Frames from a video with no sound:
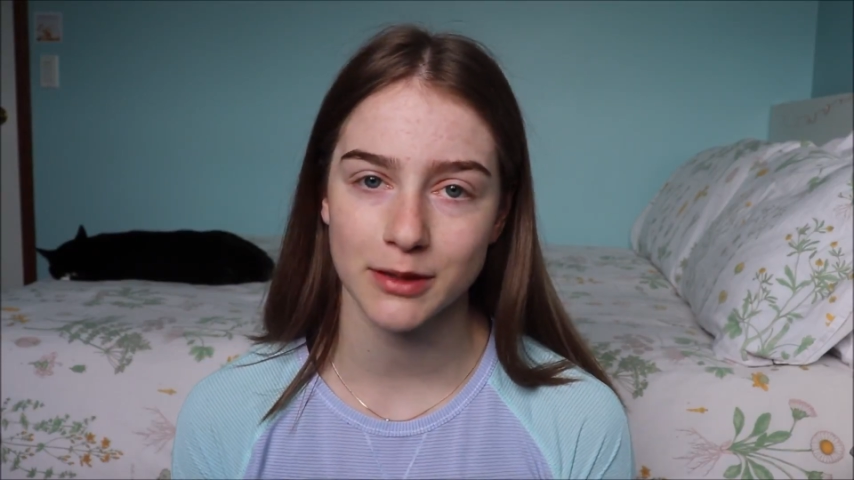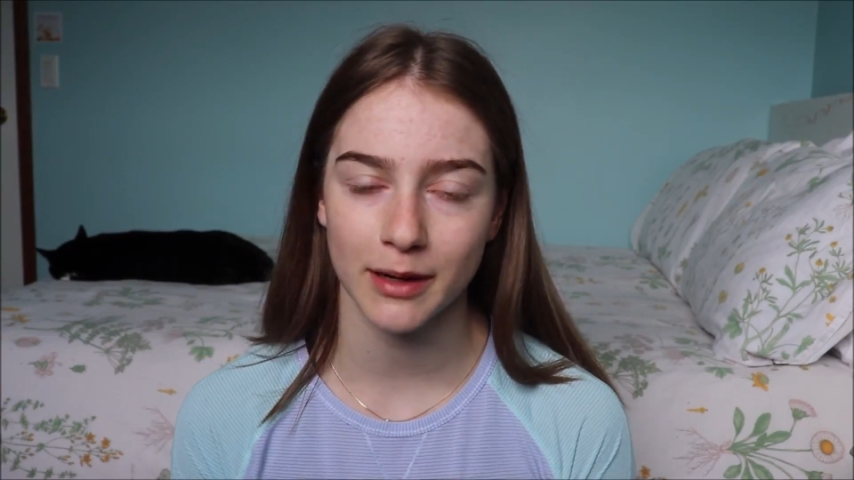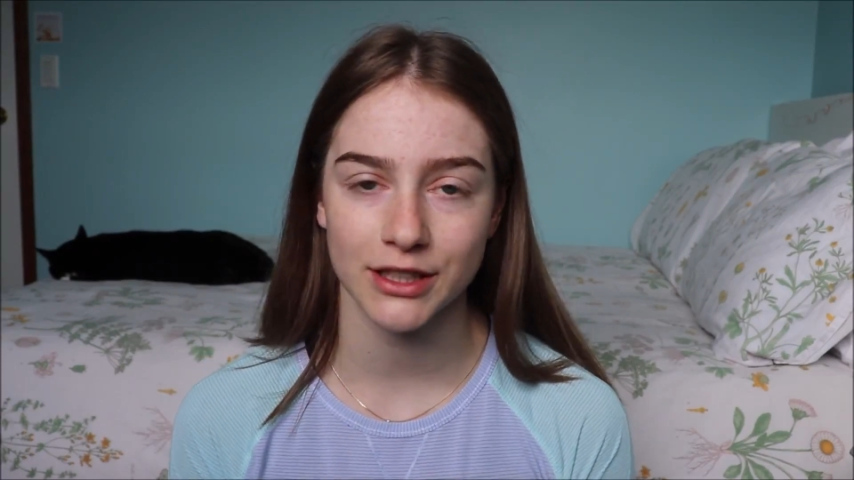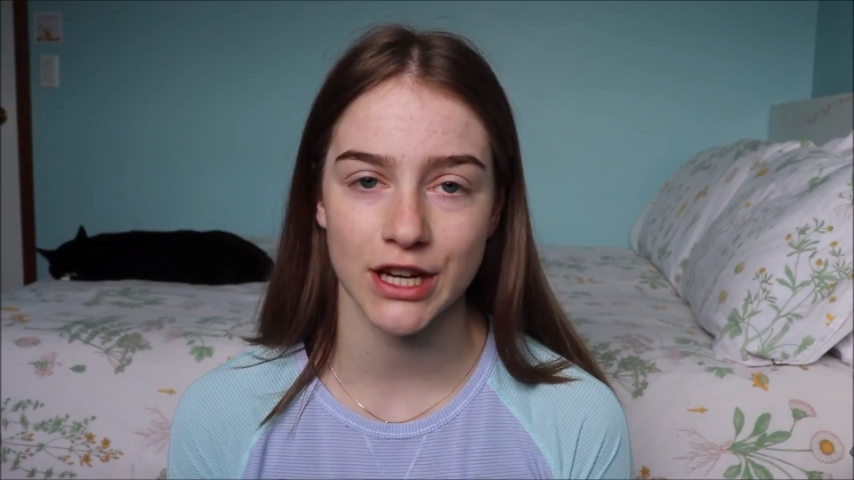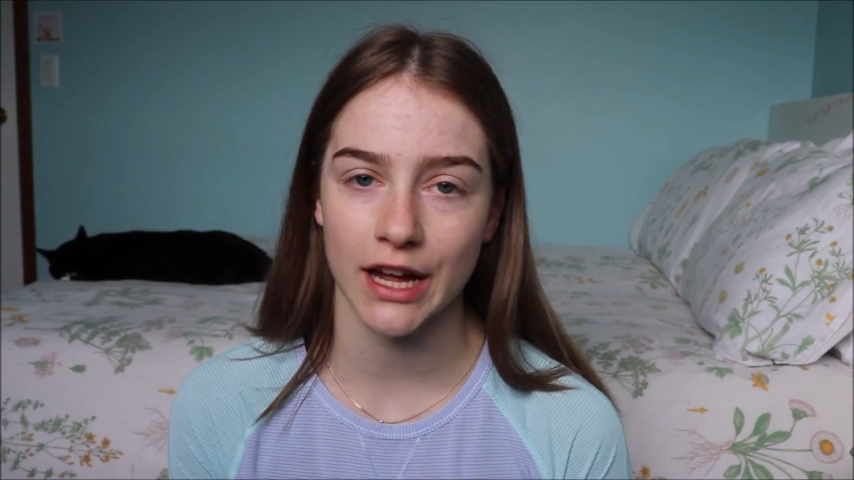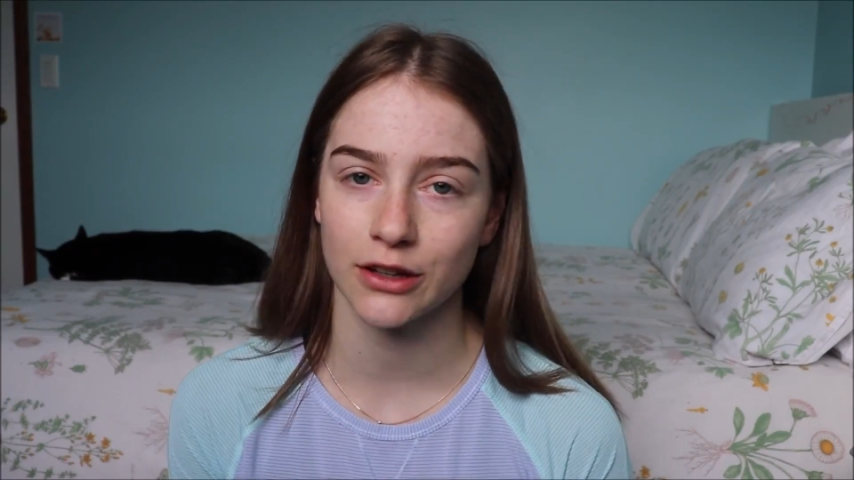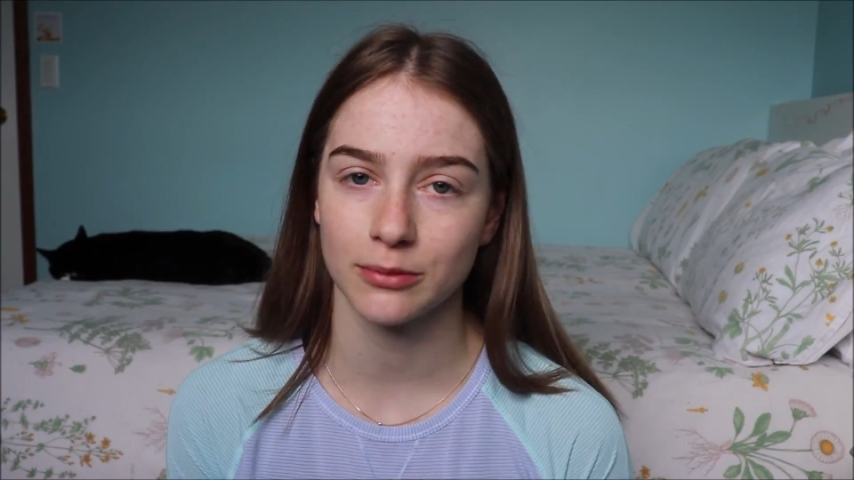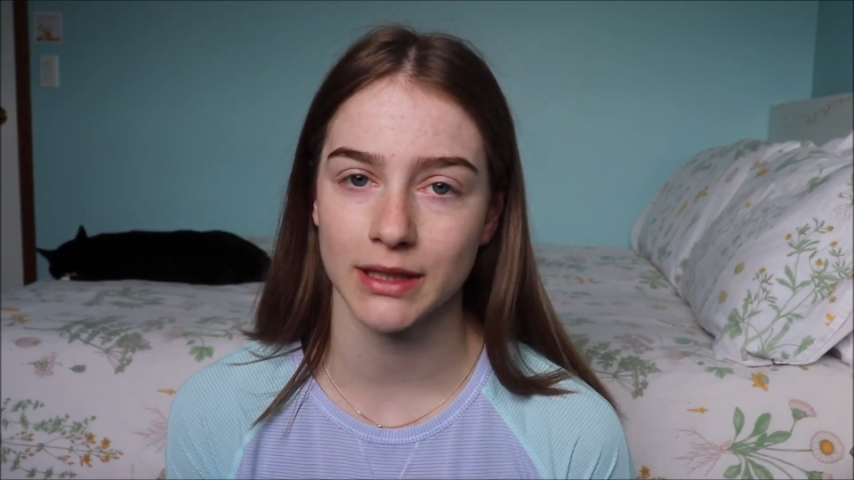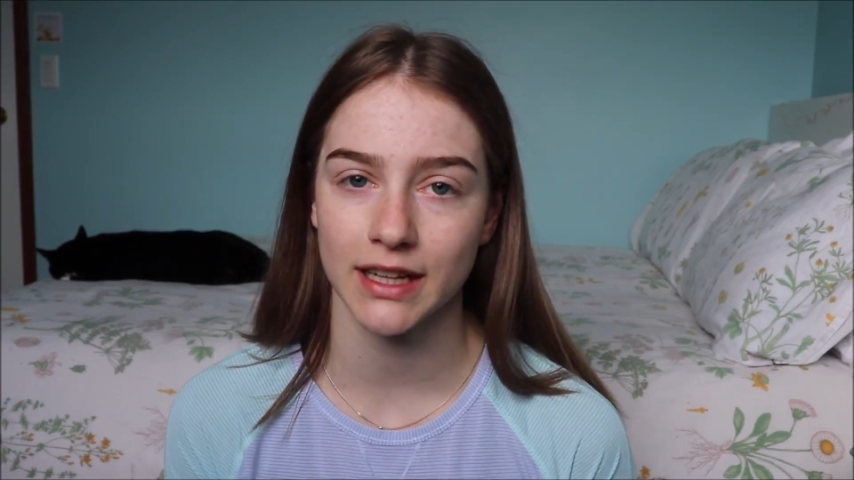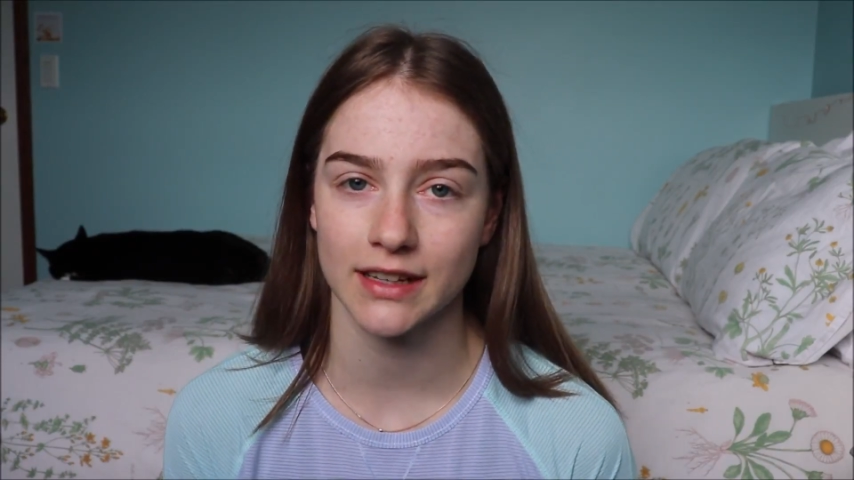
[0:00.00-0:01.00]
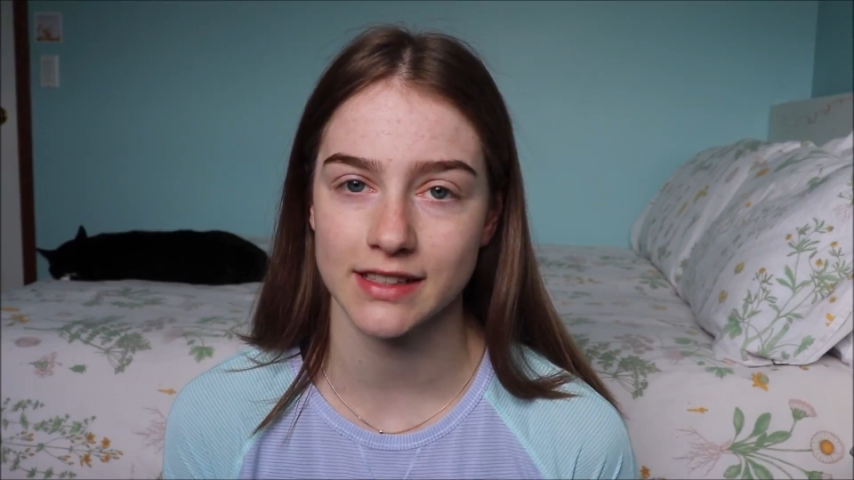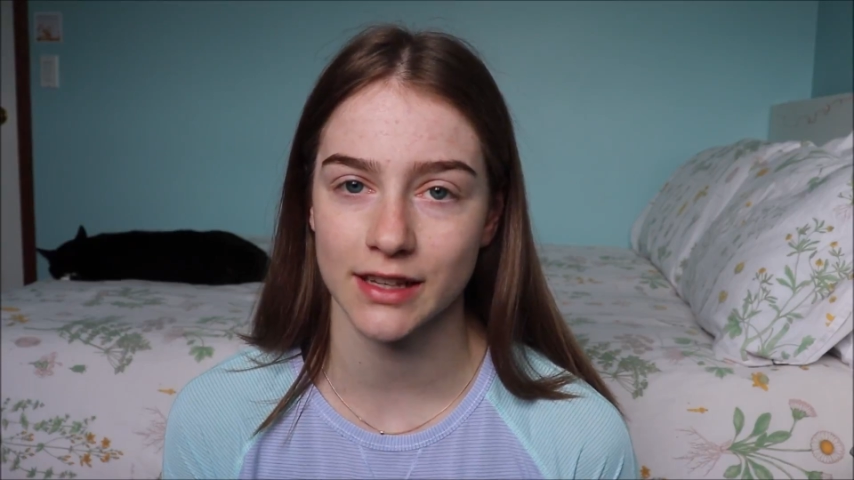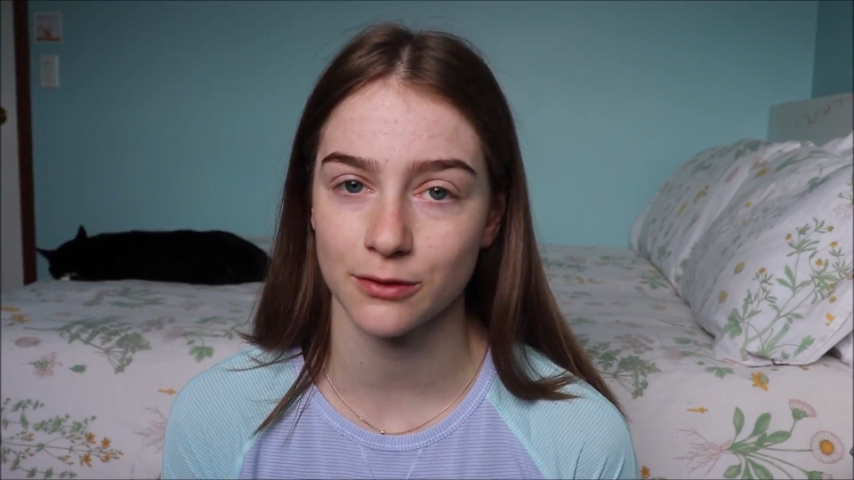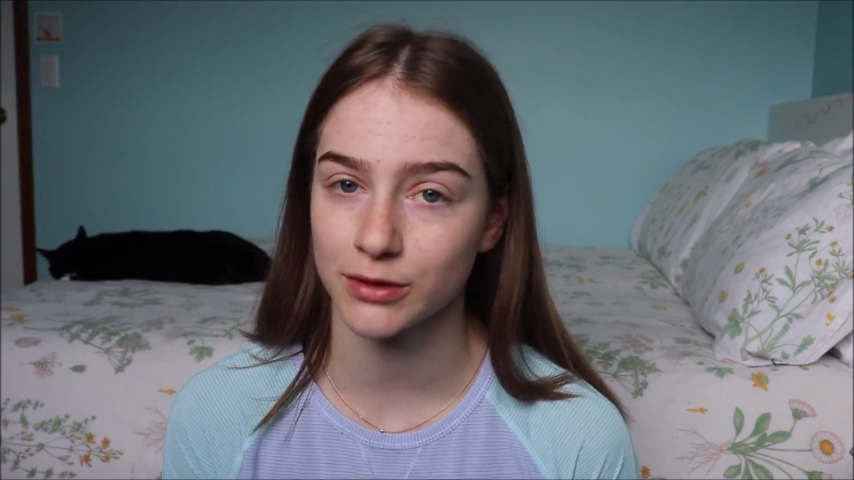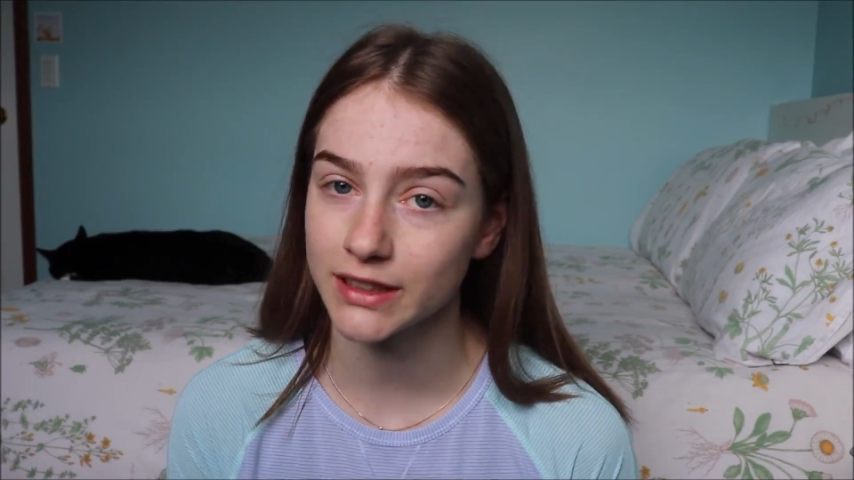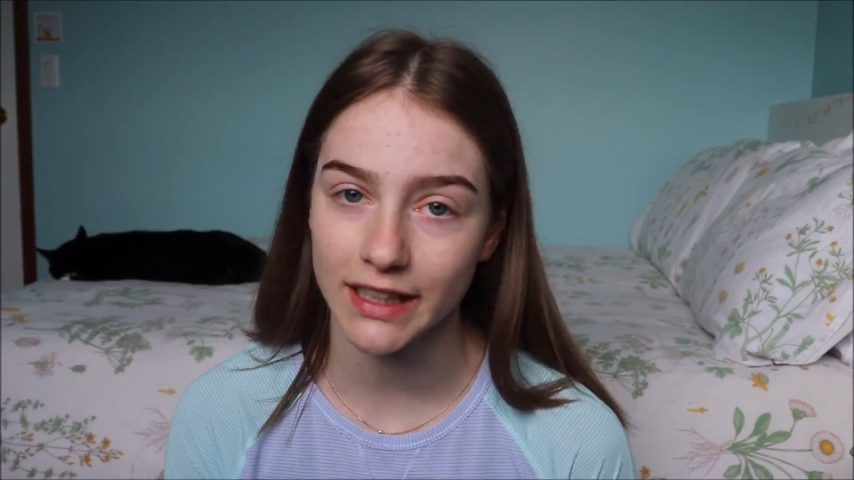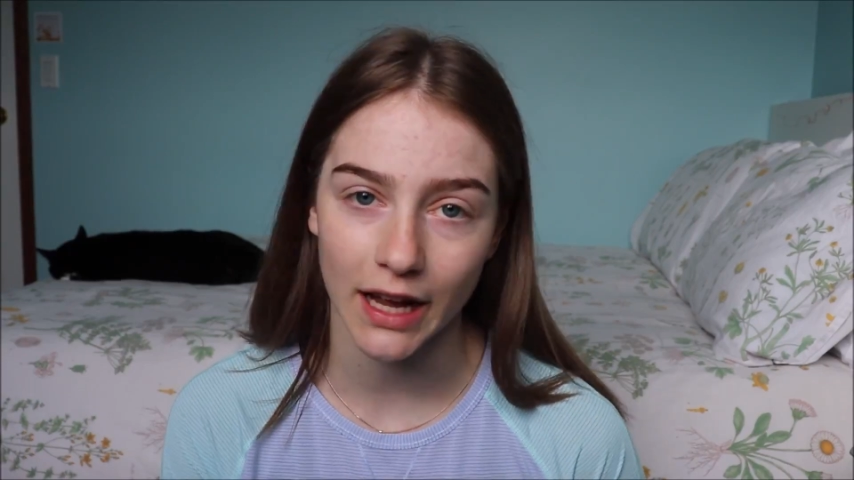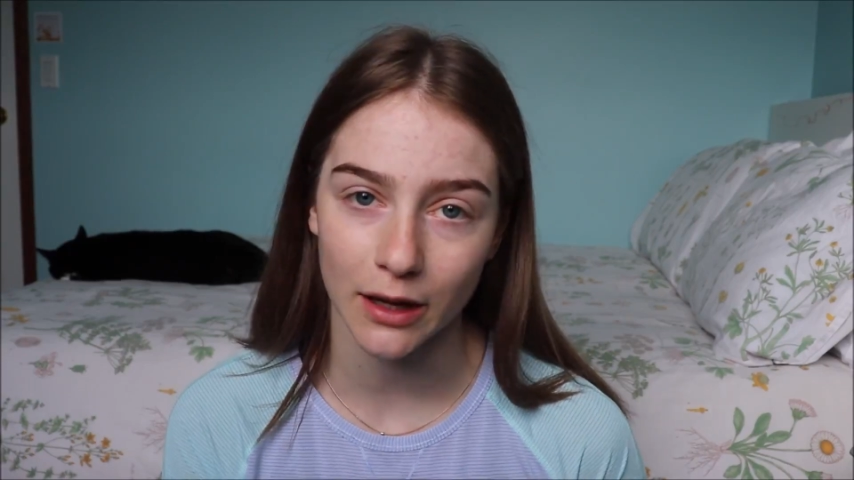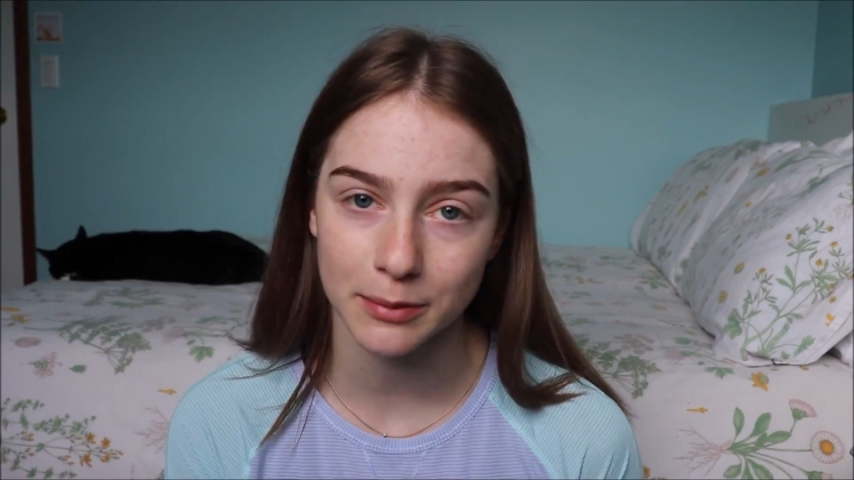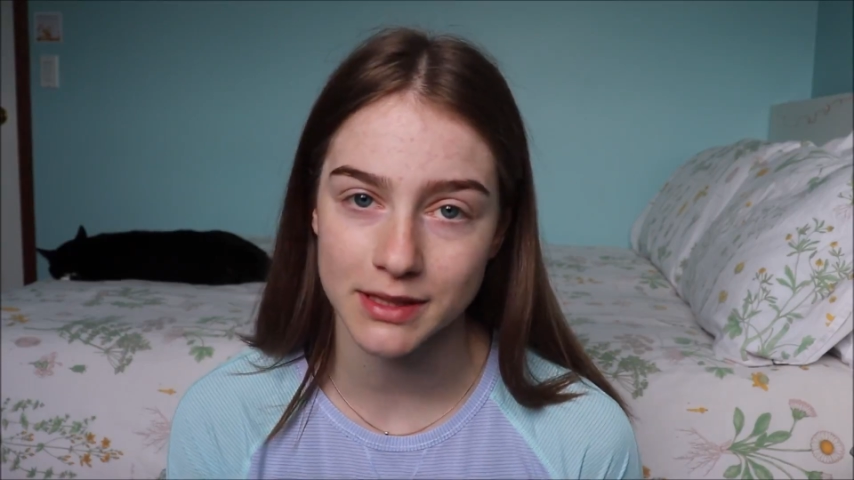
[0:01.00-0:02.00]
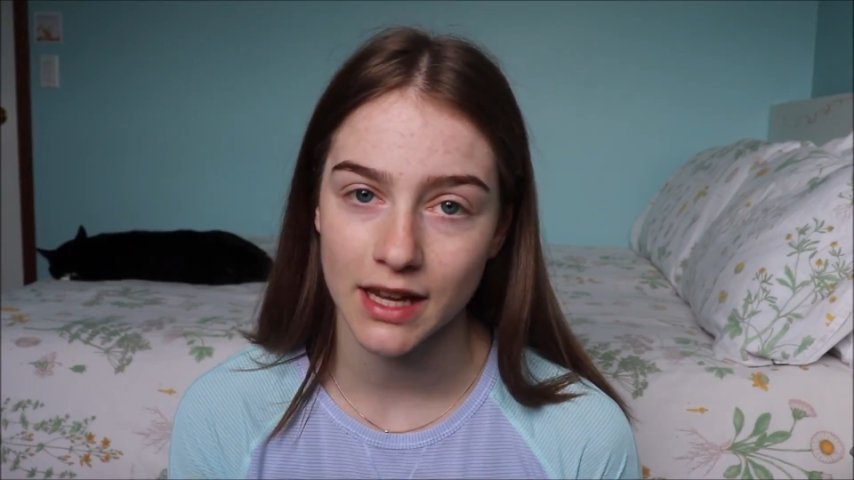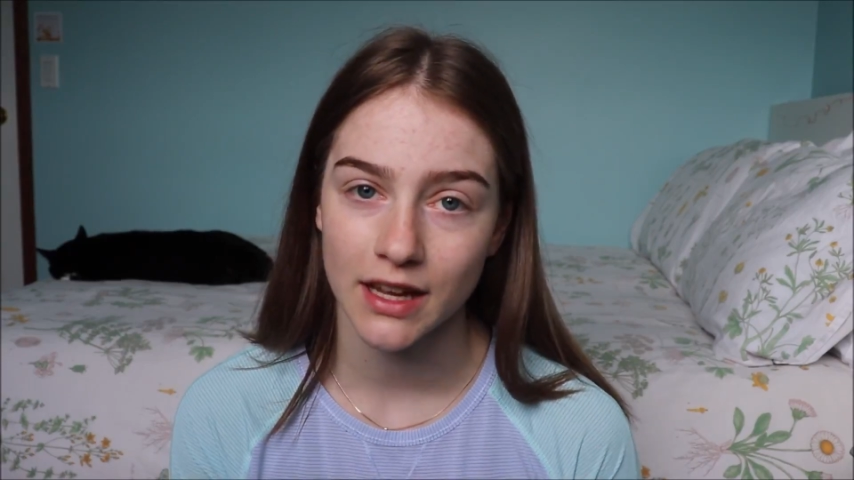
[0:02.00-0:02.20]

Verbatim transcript: to my channel because it really helps